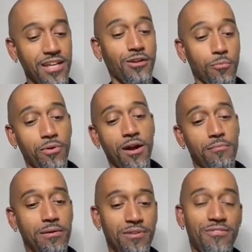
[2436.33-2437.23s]
going to probably
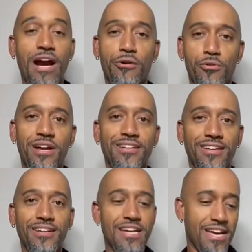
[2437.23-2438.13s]
make me viral right there.